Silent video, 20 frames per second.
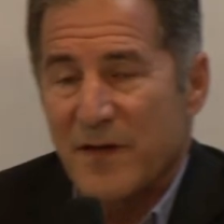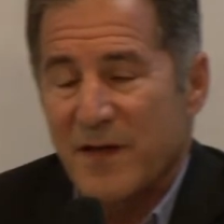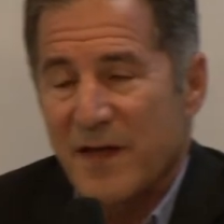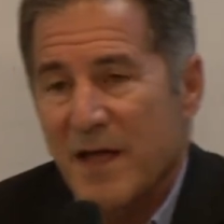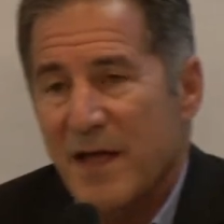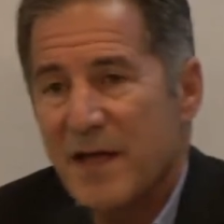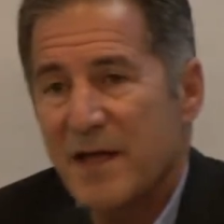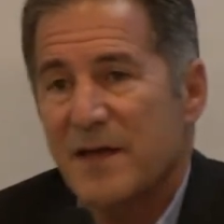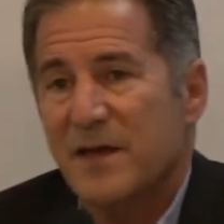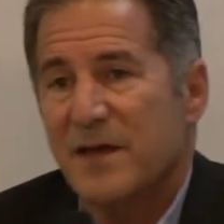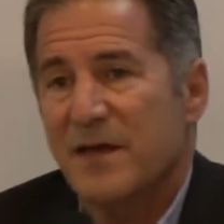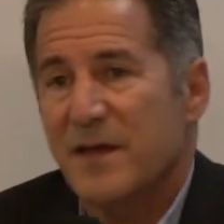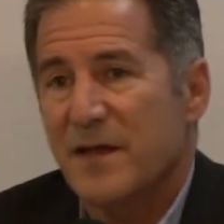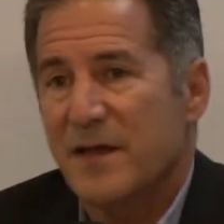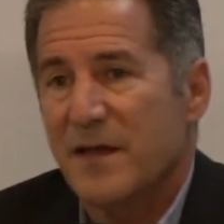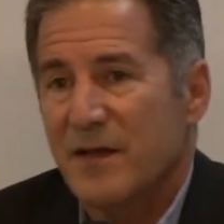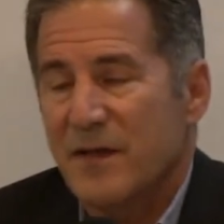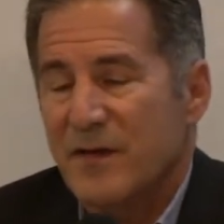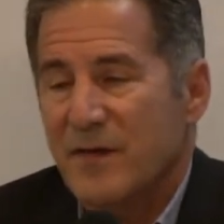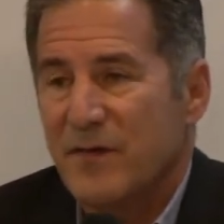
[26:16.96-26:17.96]
again,
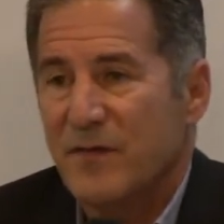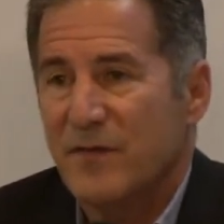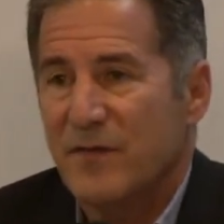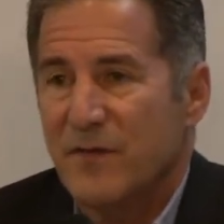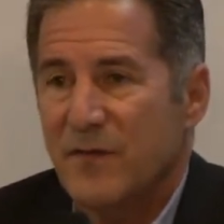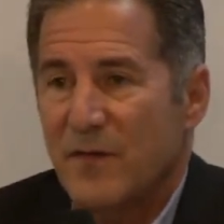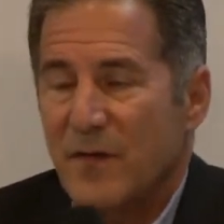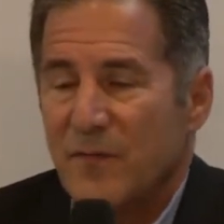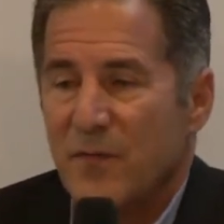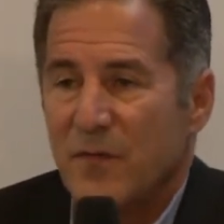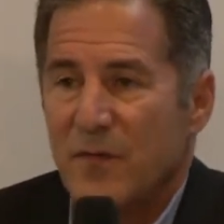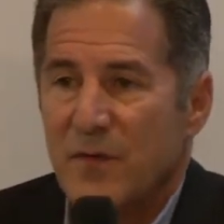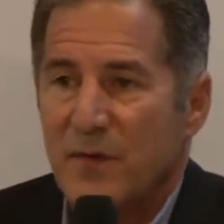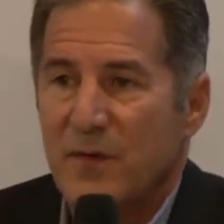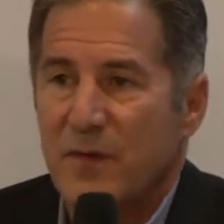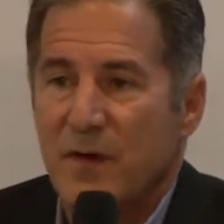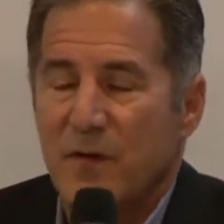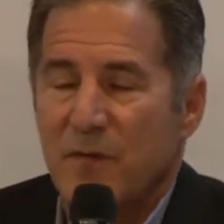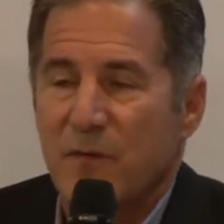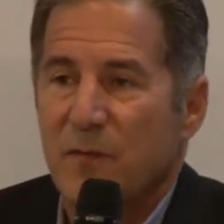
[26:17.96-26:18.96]
is,
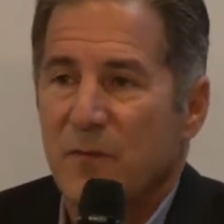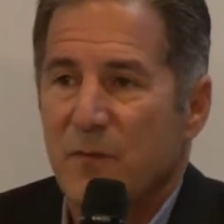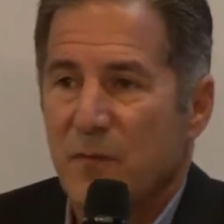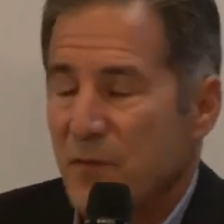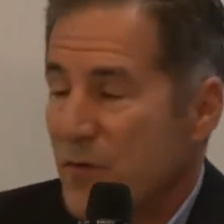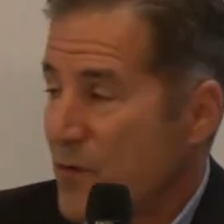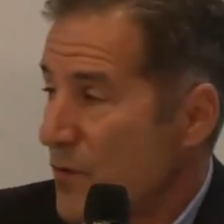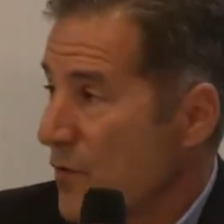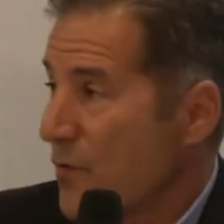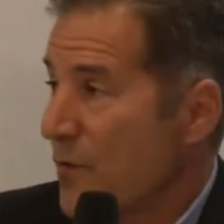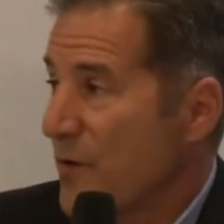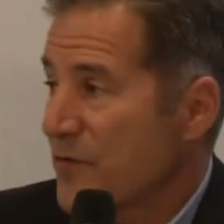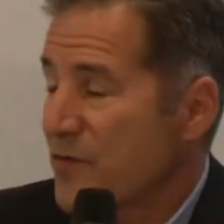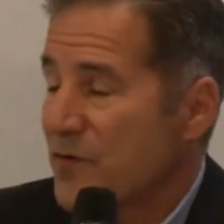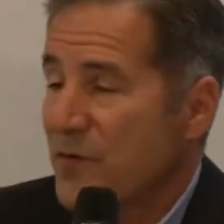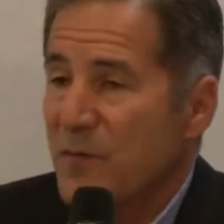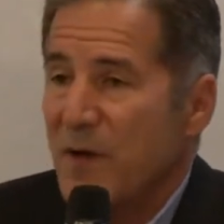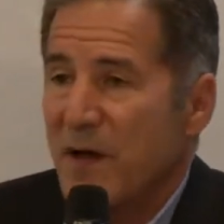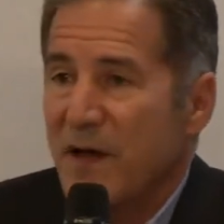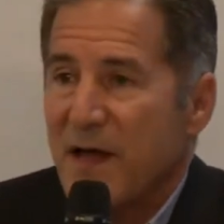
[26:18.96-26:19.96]
your
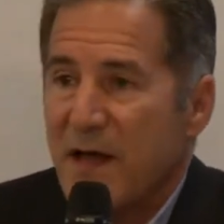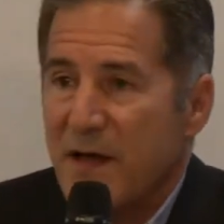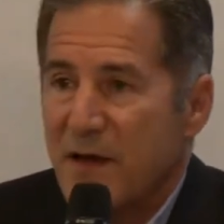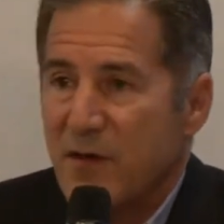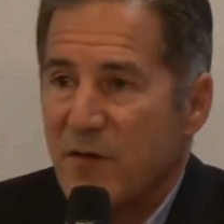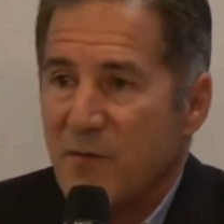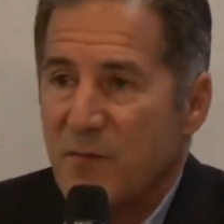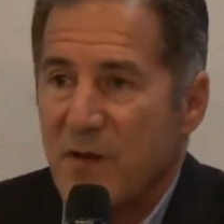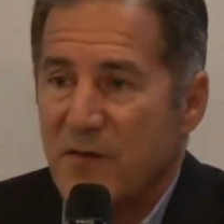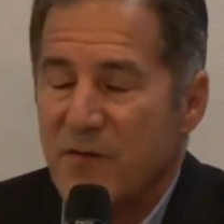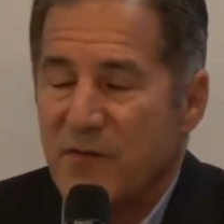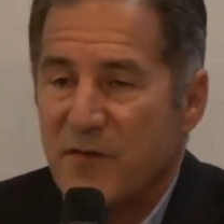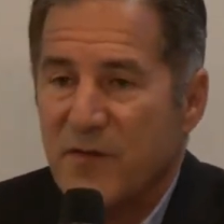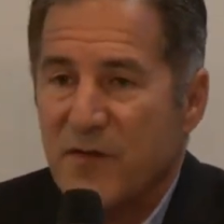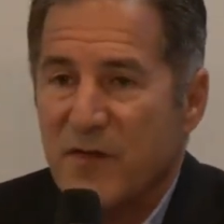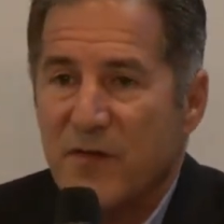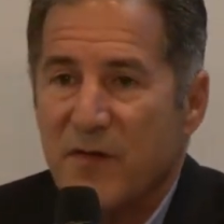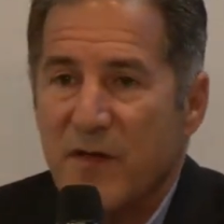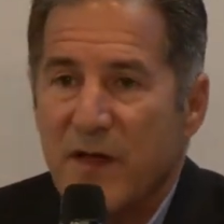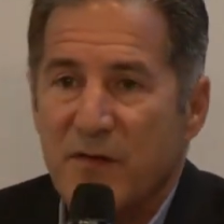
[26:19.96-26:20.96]
question, Mike, how do you measure
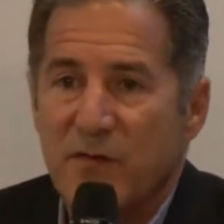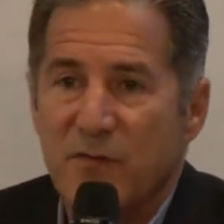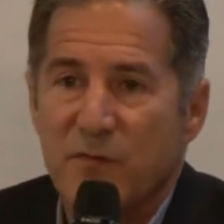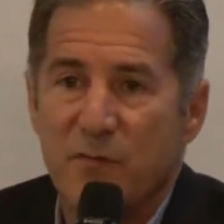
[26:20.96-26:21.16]
success?